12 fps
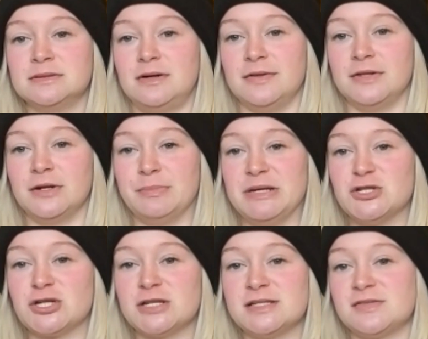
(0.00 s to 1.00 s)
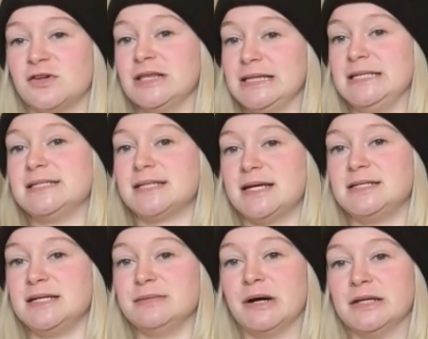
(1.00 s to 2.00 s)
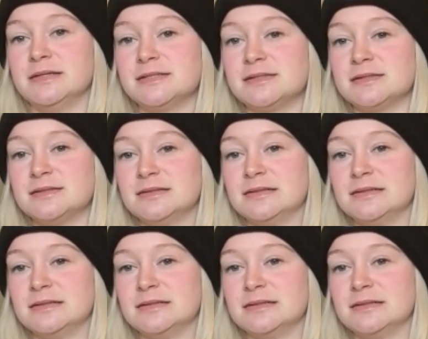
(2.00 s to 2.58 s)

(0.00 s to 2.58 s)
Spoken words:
on their beaches for at least 18 months.